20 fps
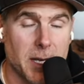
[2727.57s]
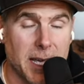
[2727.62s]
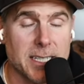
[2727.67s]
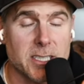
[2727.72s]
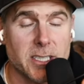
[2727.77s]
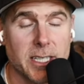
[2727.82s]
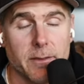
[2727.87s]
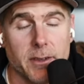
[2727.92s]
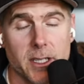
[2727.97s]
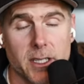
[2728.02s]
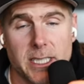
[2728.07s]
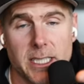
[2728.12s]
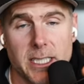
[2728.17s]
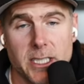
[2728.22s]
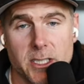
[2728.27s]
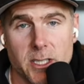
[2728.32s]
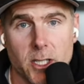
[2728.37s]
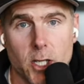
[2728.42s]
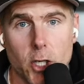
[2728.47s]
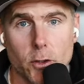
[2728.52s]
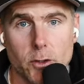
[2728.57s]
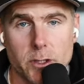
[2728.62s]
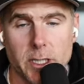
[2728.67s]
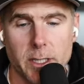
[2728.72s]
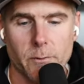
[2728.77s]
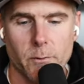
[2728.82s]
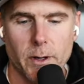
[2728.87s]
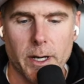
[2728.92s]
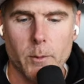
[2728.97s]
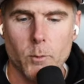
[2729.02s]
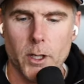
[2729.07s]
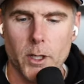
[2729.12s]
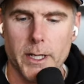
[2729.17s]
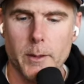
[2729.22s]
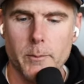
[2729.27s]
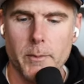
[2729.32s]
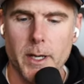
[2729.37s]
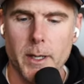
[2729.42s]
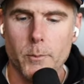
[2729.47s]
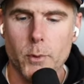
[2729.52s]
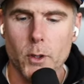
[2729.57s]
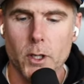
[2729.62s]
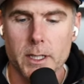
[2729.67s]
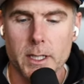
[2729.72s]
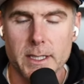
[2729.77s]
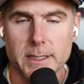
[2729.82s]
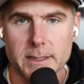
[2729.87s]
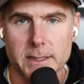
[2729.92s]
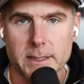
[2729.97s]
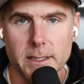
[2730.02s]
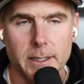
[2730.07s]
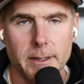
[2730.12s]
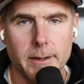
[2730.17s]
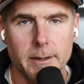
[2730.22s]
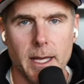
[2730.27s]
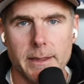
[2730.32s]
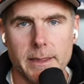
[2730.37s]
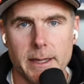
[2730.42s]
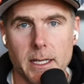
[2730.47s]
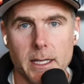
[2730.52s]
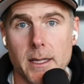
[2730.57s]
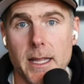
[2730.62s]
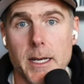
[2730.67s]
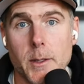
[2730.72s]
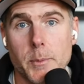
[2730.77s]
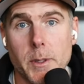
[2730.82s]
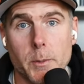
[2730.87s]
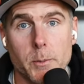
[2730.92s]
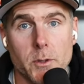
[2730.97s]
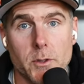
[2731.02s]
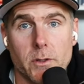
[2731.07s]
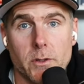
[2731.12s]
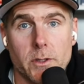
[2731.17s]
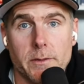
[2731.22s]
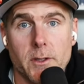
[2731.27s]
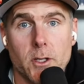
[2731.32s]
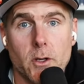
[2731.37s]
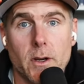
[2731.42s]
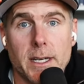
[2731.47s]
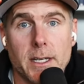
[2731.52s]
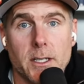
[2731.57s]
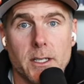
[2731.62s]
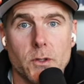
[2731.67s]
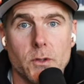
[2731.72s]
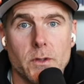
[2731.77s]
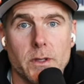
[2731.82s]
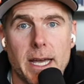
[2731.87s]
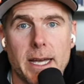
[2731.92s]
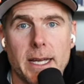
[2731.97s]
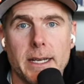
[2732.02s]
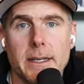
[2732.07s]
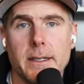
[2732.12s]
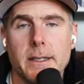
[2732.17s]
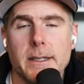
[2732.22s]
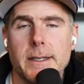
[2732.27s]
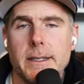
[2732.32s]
I actually have a teach a coaching framework in my book because I think a lot of people don't even know how to do that.